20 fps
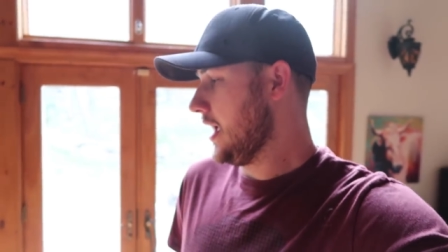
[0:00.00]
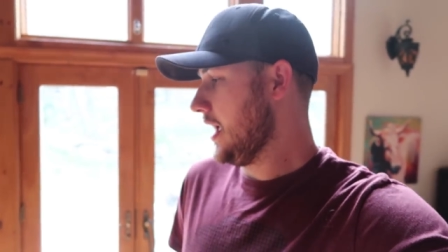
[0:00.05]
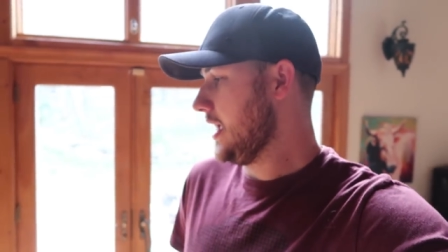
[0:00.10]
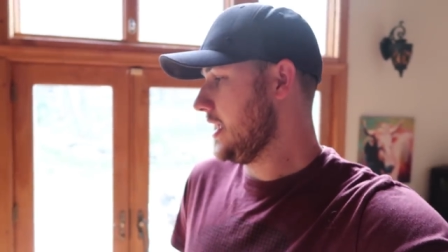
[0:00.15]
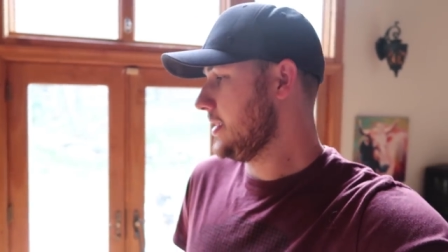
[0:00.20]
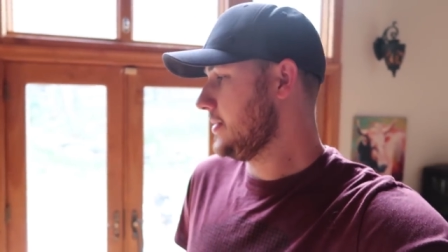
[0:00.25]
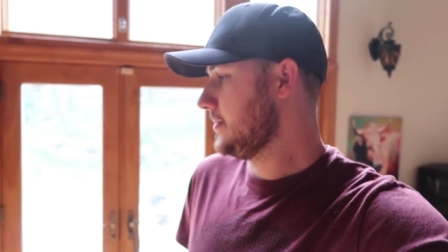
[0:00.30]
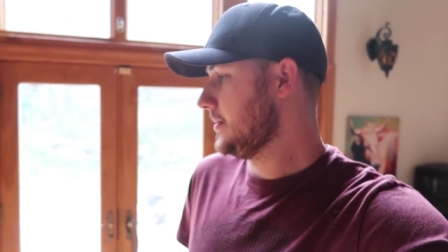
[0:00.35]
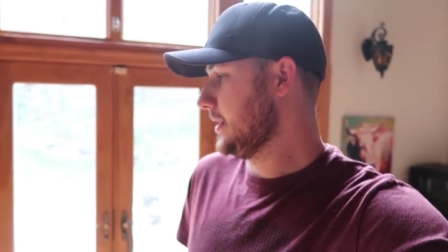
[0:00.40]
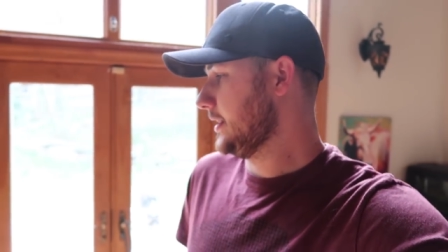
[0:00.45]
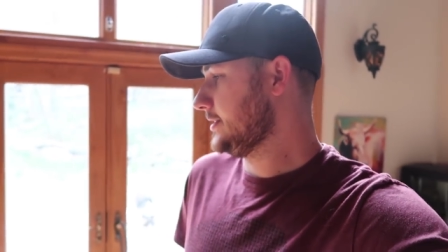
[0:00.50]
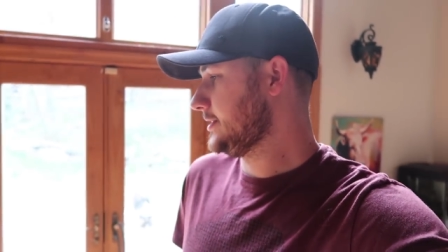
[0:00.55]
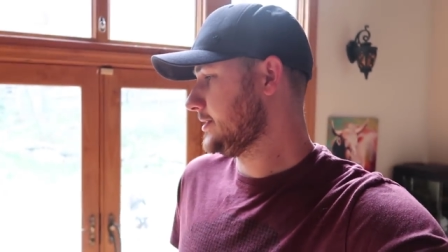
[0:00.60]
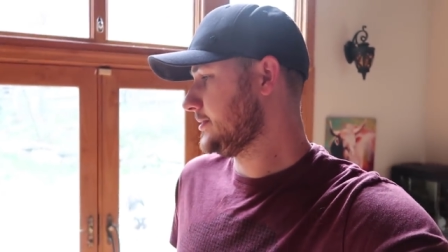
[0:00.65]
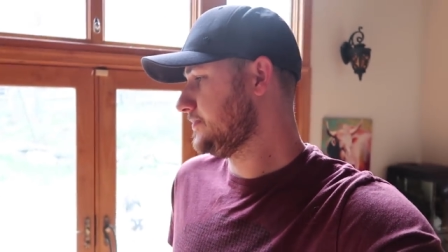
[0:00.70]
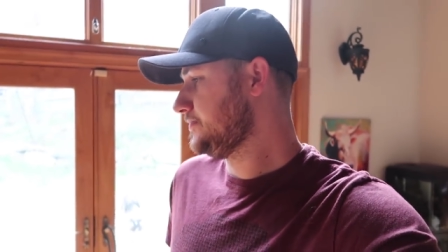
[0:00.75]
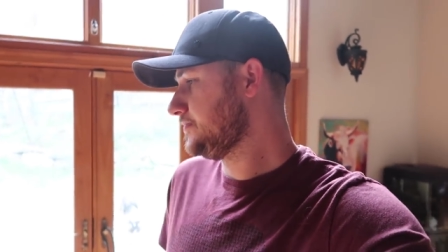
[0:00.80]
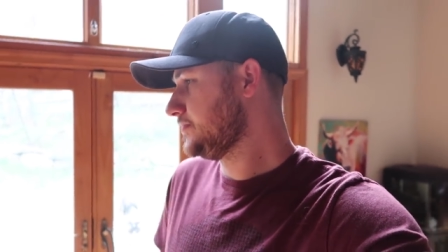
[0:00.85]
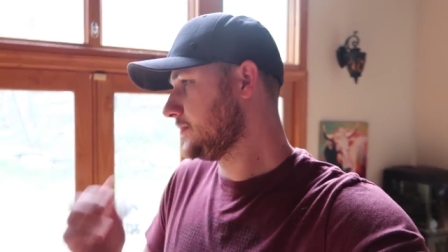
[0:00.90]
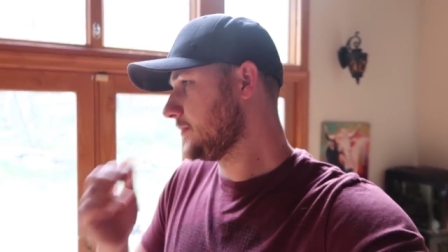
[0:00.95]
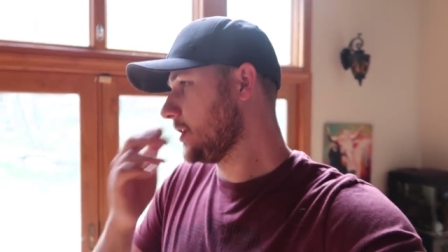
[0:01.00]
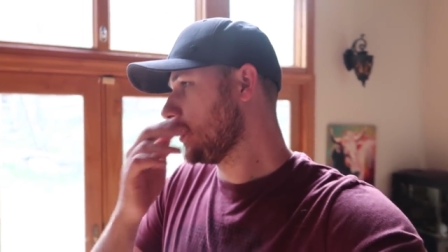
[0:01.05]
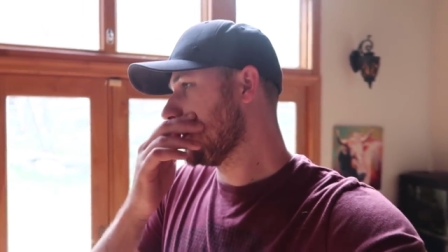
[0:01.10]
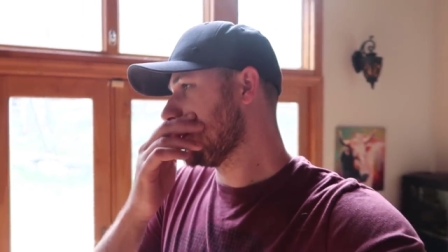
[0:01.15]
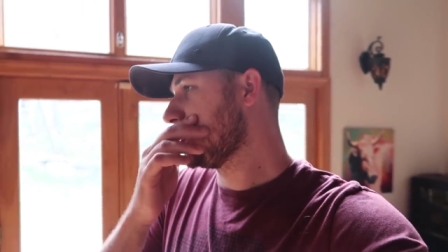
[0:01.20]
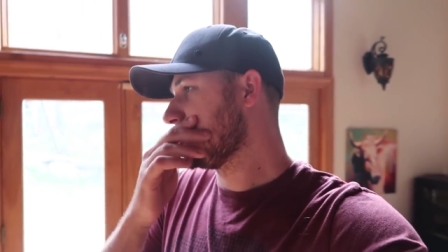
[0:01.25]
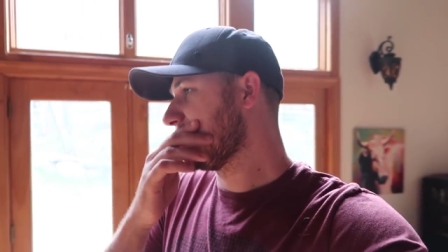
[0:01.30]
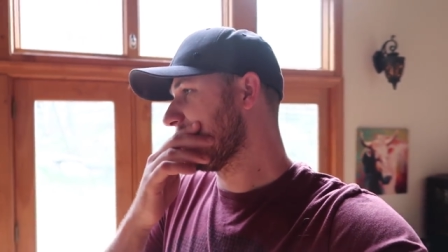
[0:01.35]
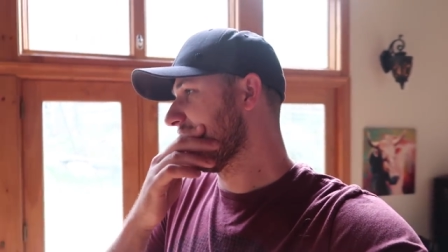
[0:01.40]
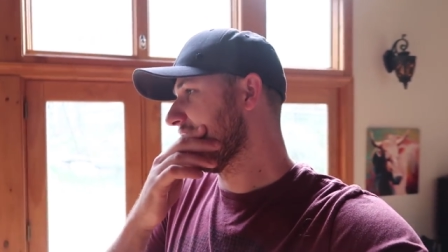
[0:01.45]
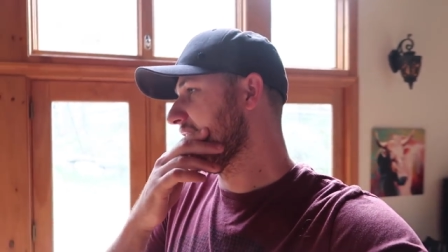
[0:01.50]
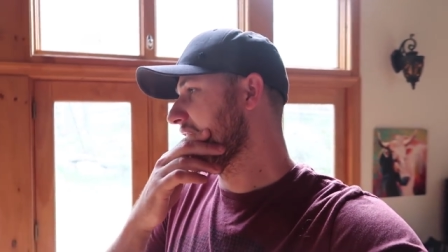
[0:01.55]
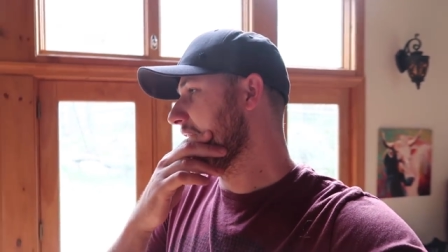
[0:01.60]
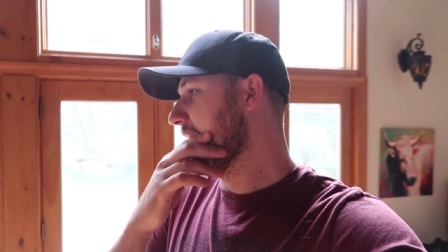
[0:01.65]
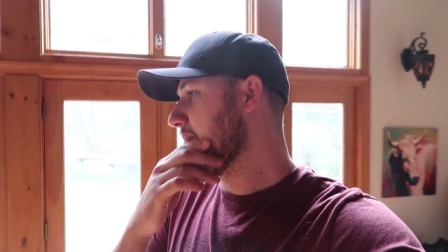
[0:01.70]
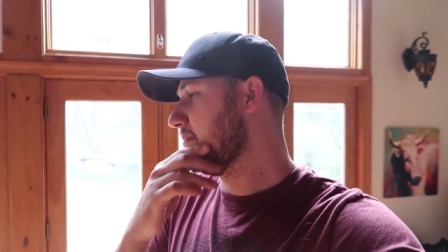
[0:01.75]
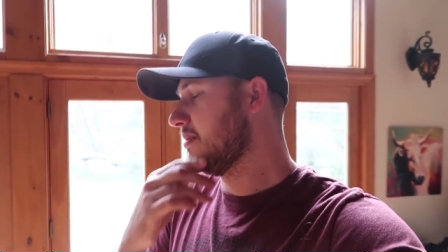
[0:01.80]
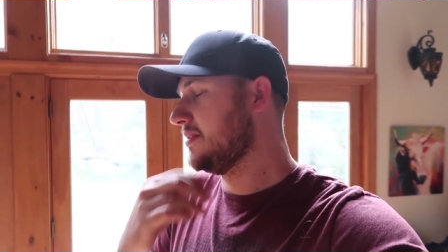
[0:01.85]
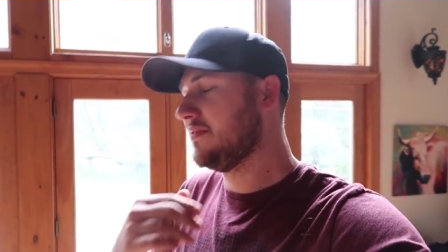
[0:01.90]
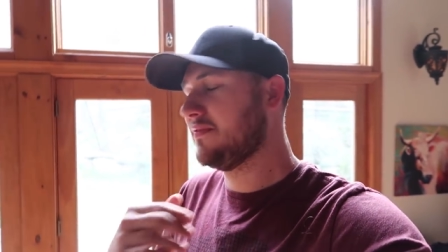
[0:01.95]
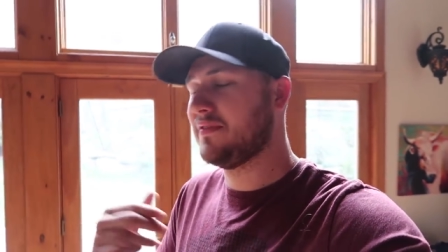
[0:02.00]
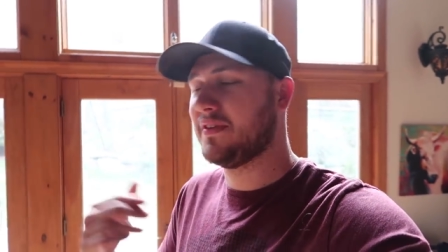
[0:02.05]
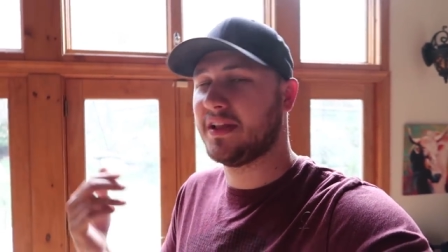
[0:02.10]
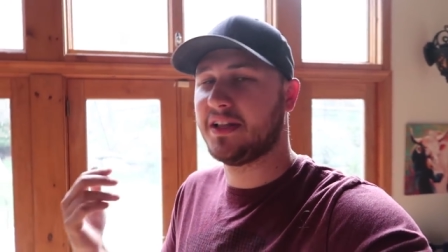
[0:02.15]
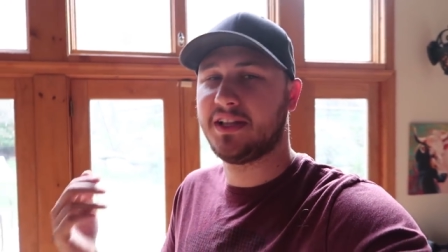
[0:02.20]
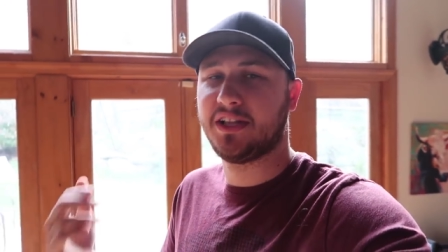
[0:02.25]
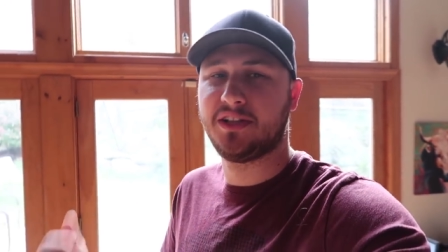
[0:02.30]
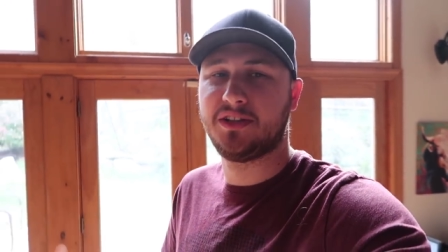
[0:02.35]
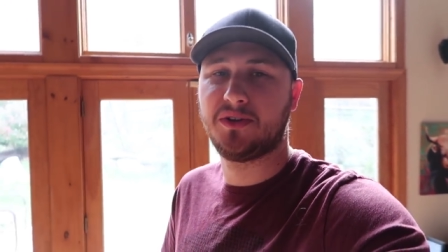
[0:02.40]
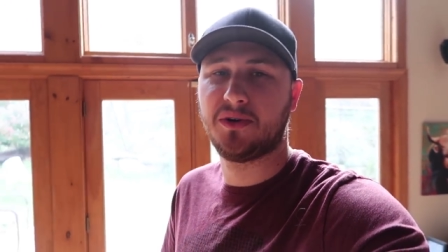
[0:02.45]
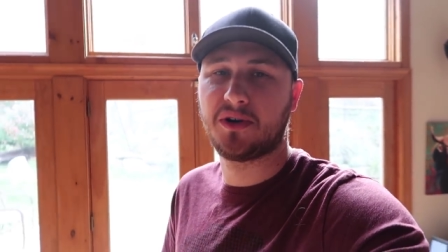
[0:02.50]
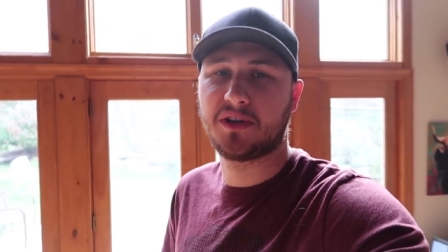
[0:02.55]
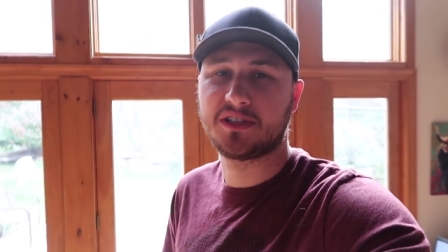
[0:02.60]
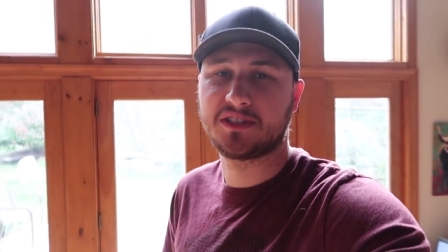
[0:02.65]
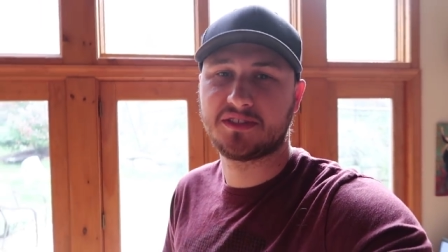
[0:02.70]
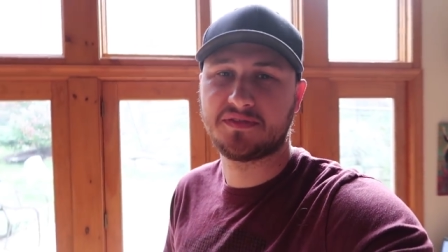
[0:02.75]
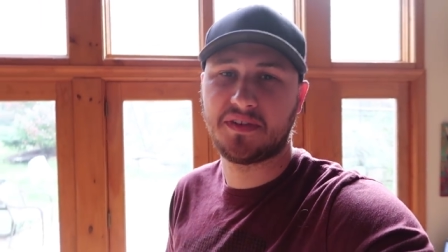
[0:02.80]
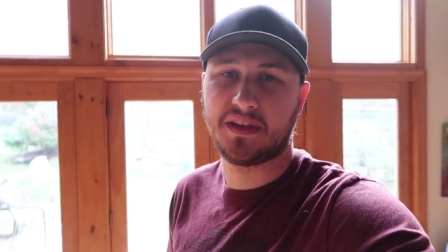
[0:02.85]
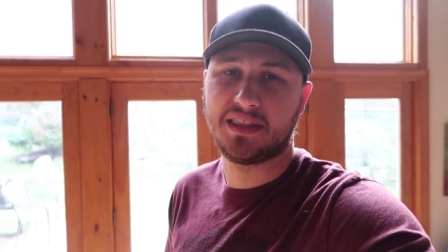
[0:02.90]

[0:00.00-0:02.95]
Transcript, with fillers: Anyways, going to get up, feed the dogs,